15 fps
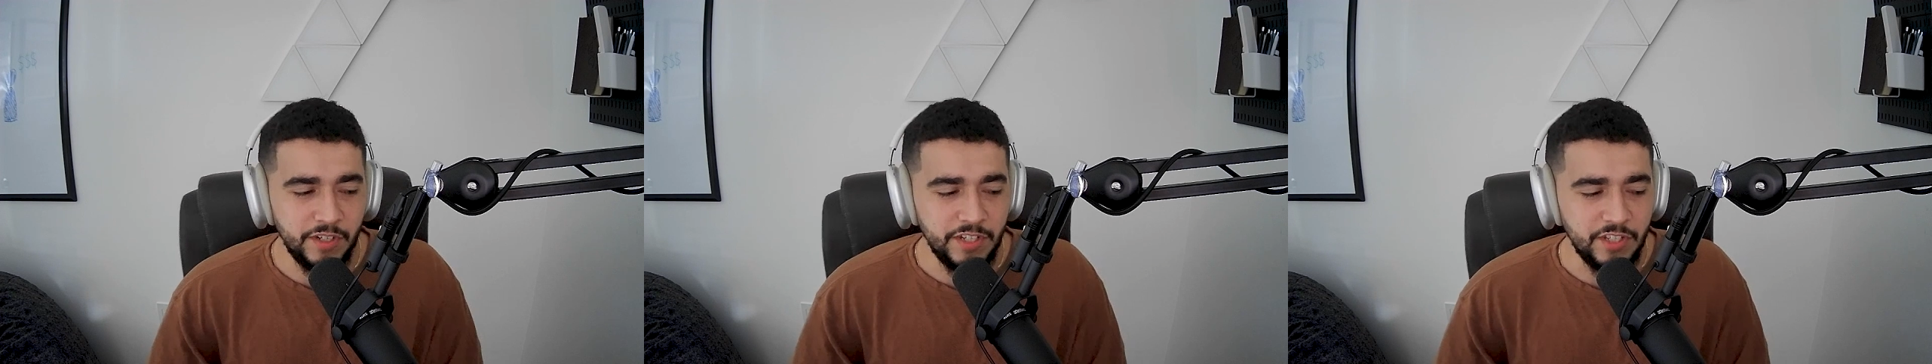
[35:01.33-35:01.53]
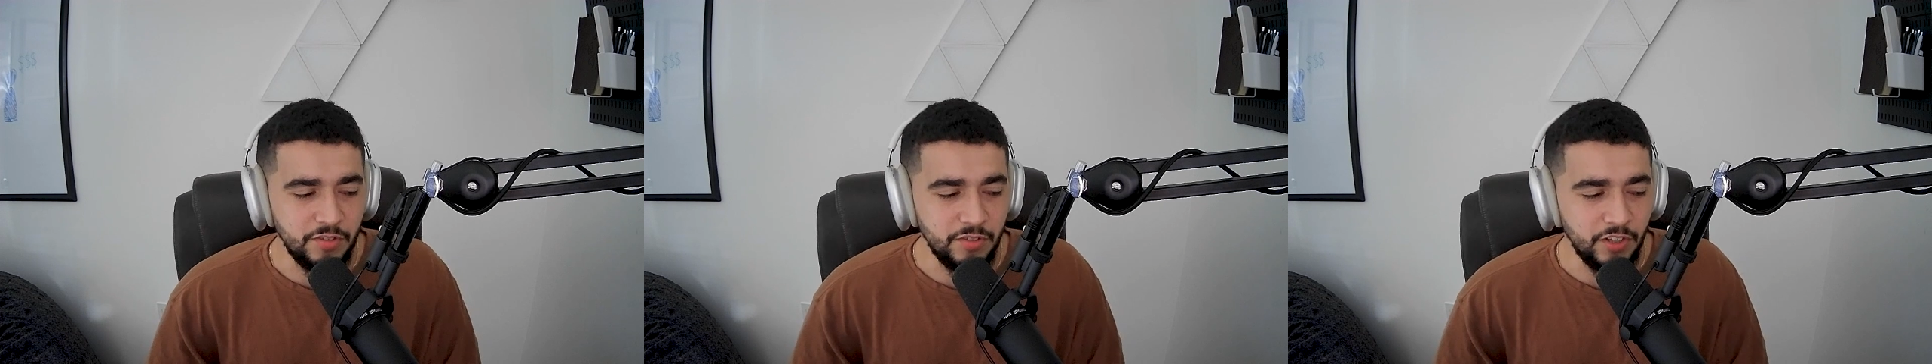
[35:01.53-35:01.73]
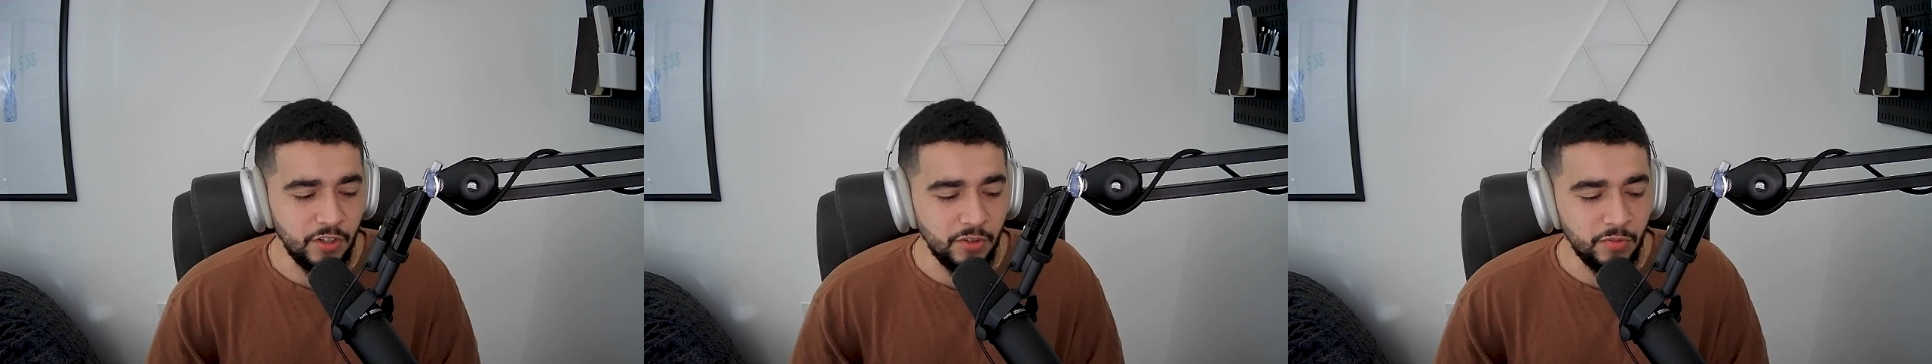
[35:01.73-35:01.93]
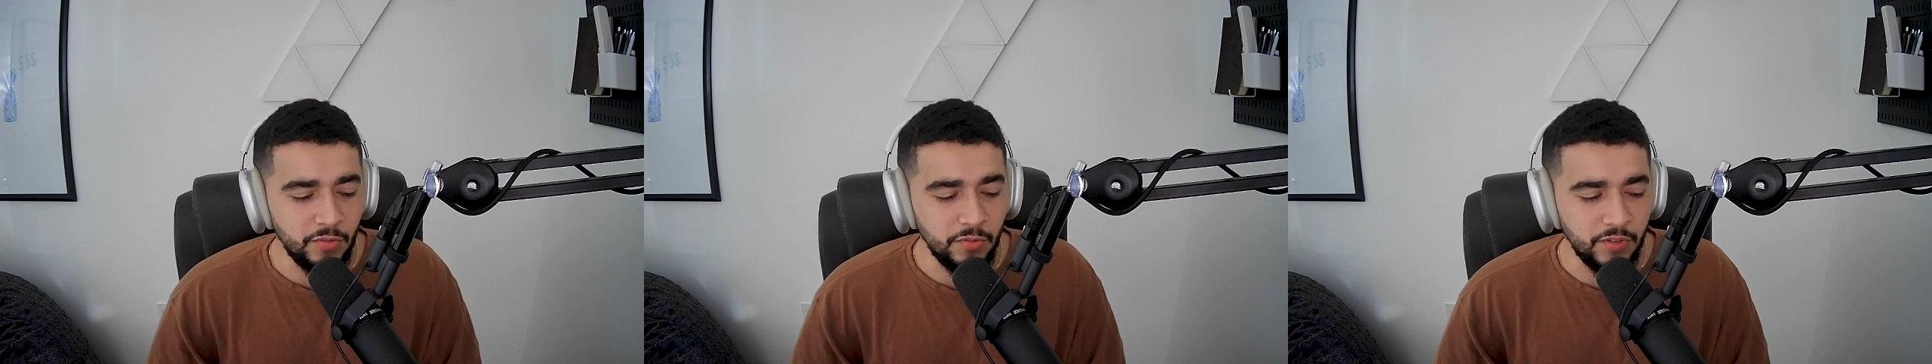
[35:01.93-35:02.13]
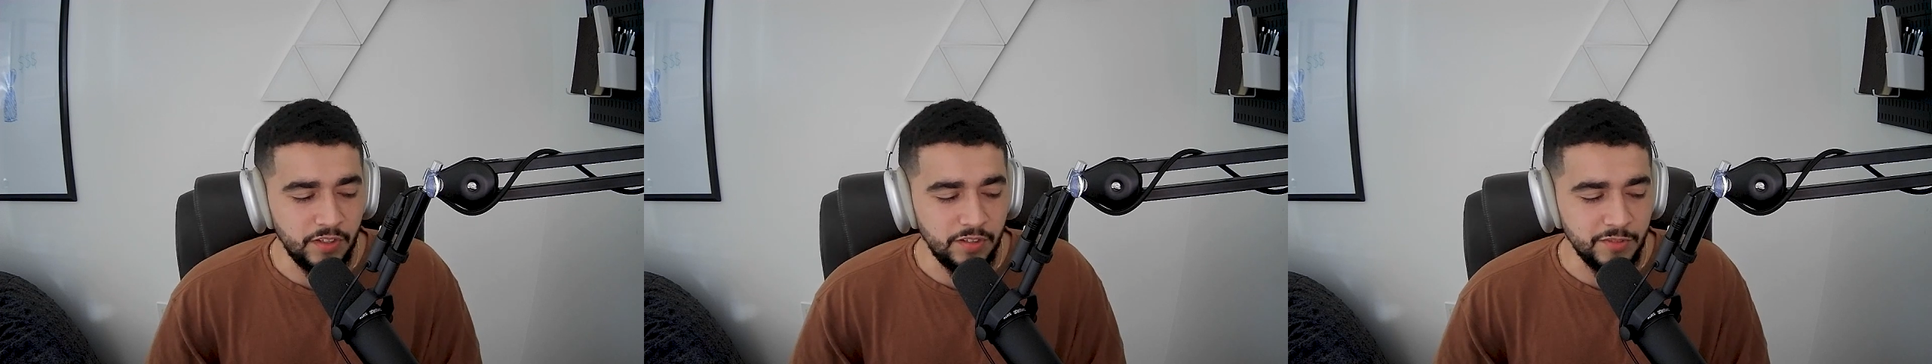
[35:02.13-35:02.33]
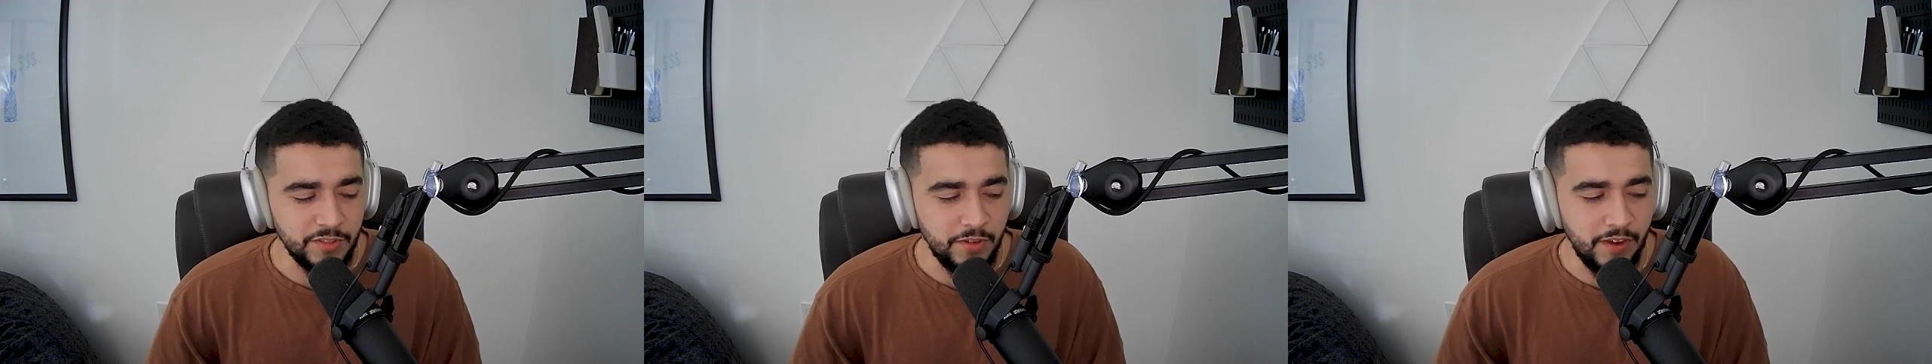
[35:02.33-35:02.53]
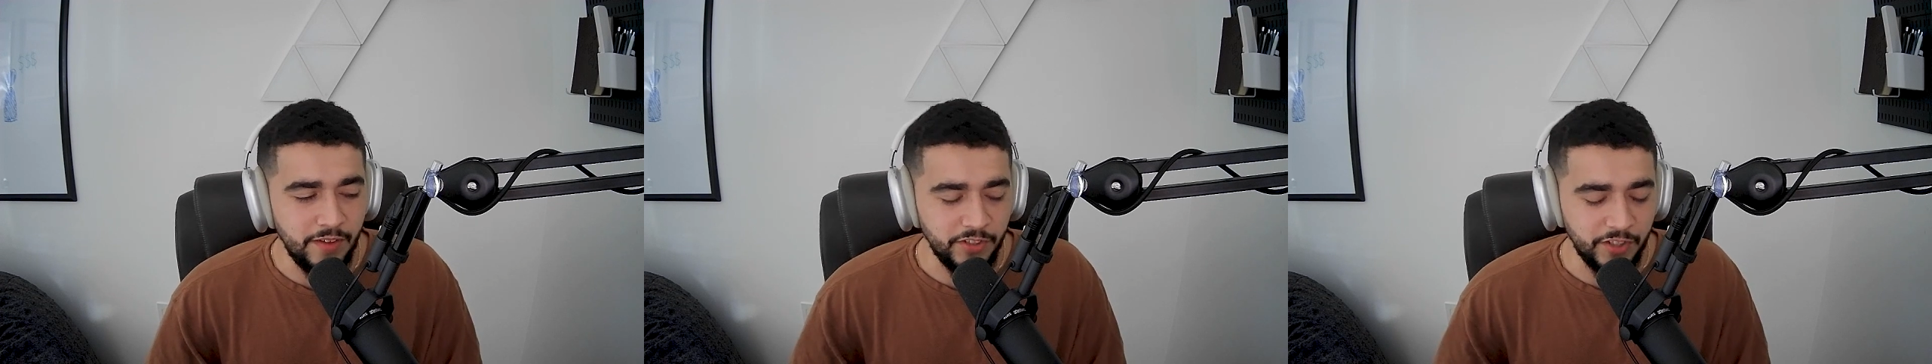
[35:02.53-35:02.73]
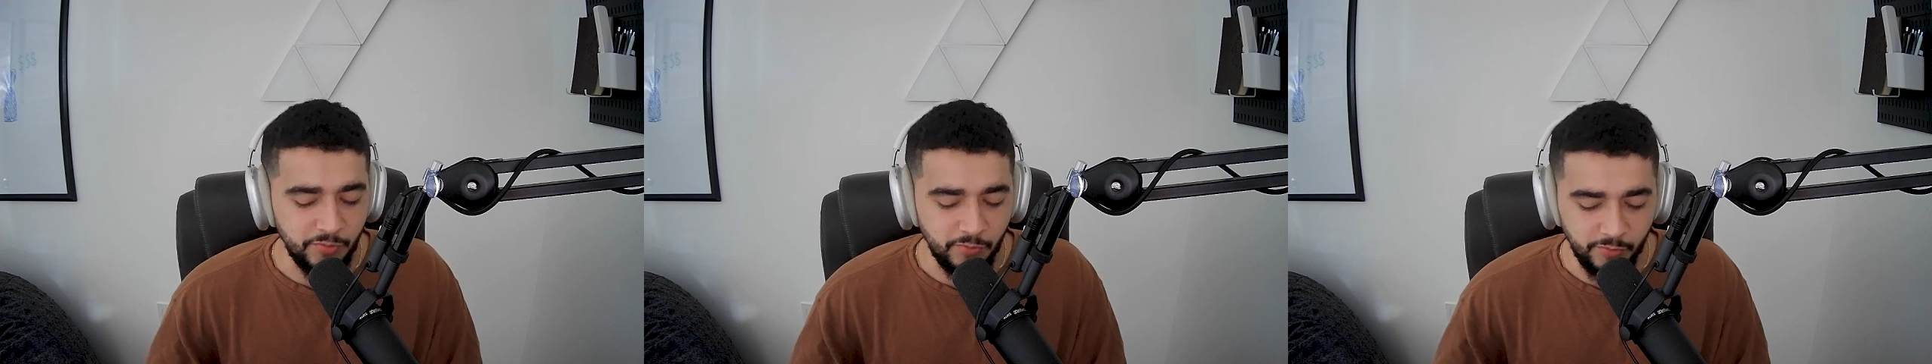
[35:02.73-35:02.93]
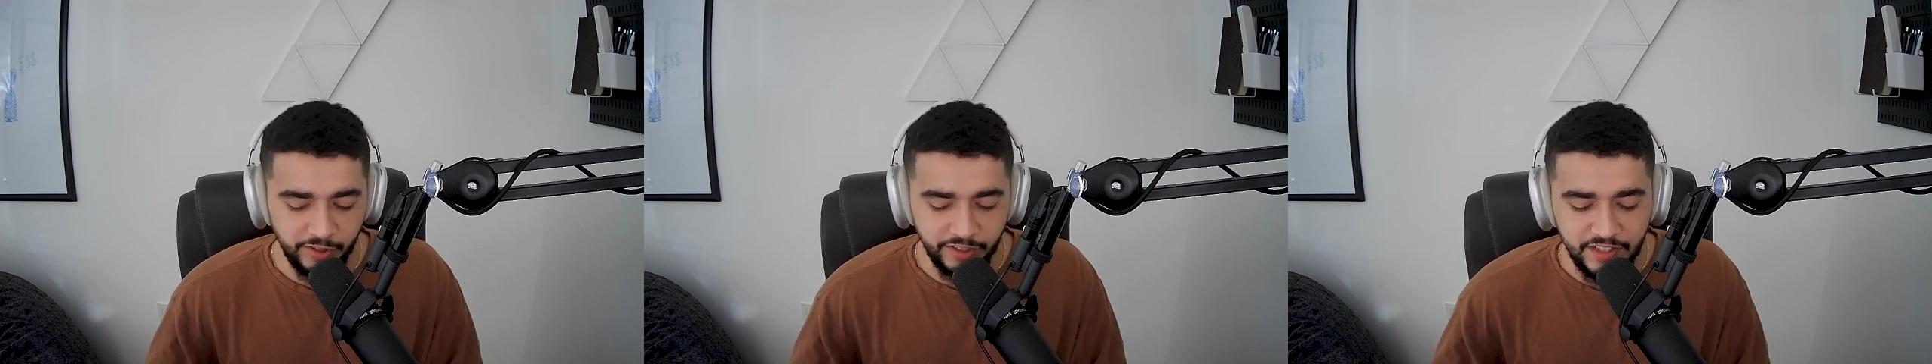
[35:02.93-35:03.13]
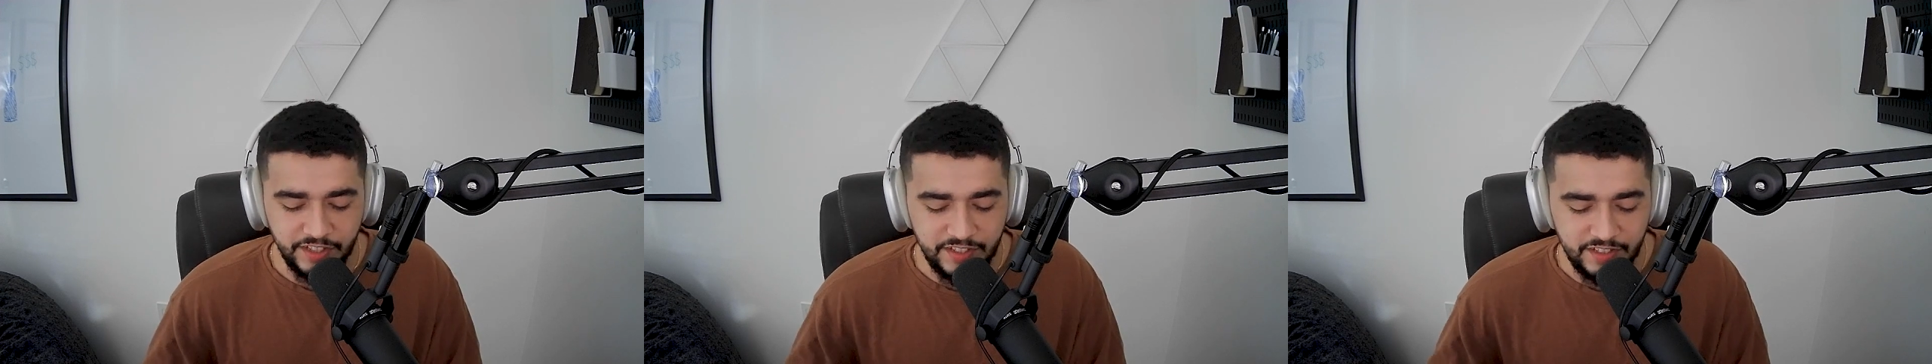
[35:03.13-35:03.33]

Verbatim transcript: you go, when you have like a really